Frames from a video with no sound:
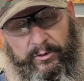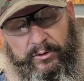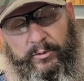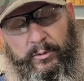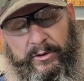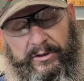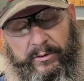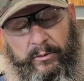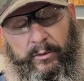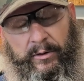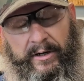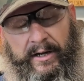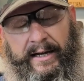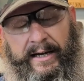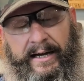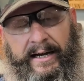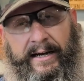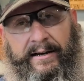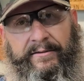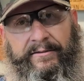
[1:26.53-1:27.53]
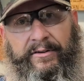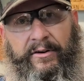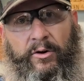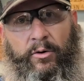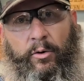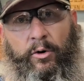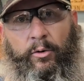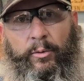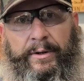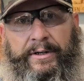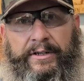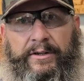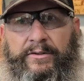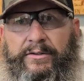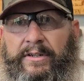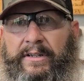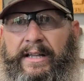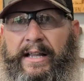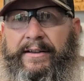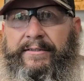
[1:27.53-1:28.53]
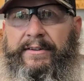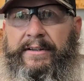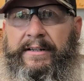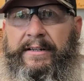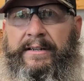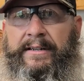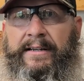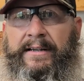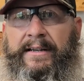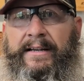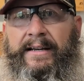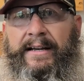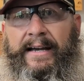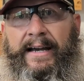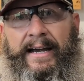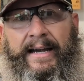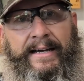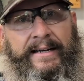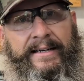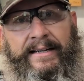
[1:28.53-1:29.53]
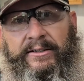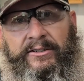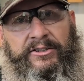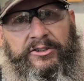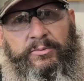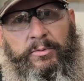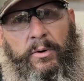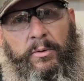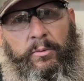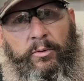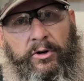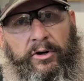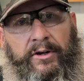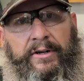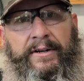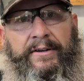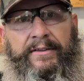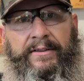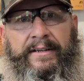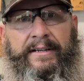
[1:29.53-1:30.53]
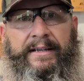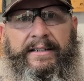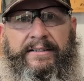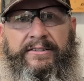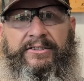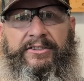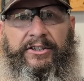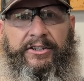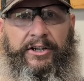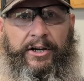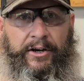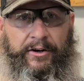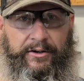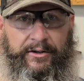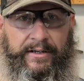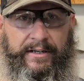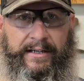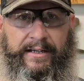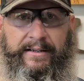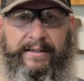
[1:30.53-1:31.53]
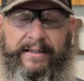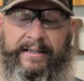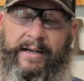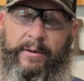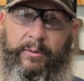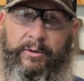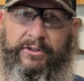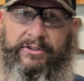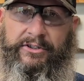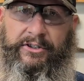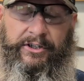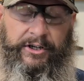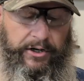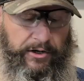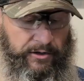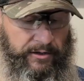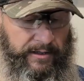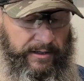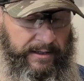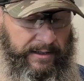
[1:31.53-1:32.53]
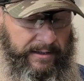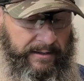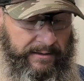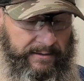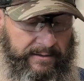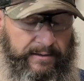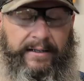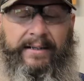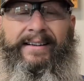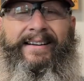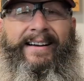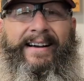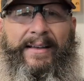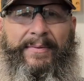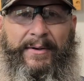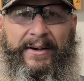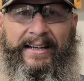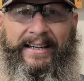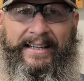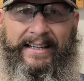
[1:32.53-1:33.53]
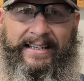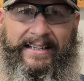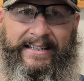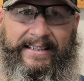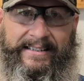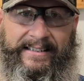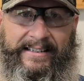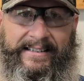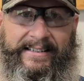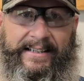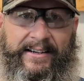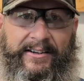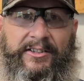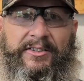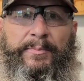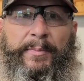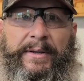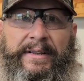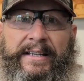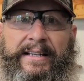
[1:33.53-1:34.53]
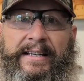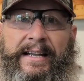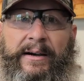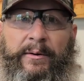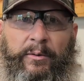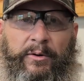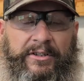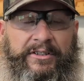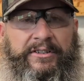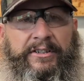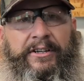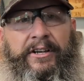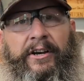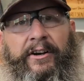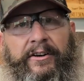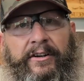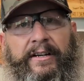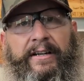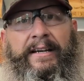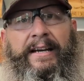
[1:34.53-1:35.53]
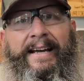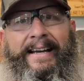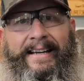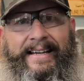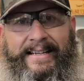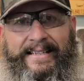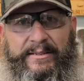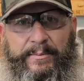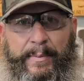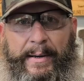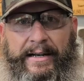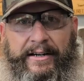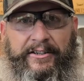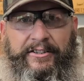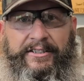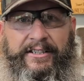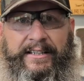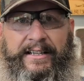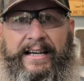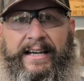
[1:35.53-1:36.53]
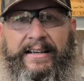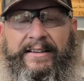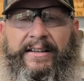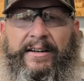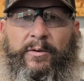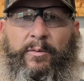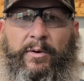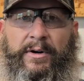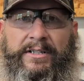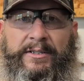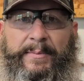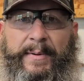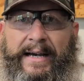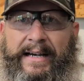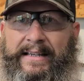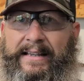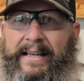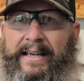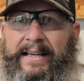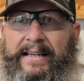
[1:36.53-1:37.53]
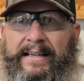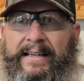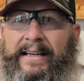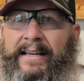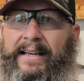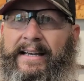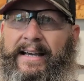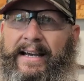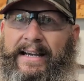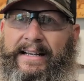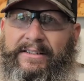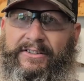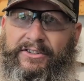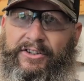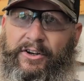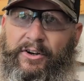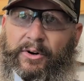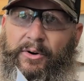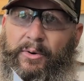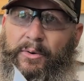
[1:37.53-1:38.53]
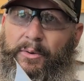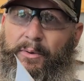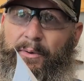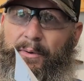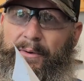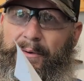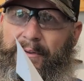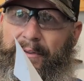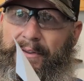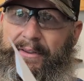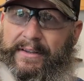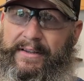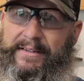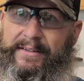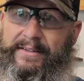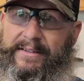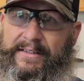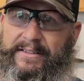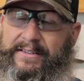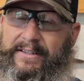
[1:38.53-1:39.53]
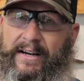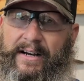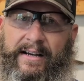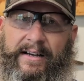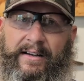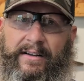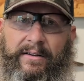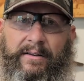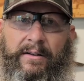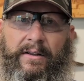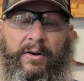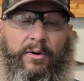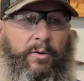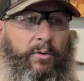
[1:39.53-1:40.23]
what I have, or Windows 11, and it just won't work. The security, the network security, I'm not going to get into the details, but the network security is better today than it was back then, and so the Syil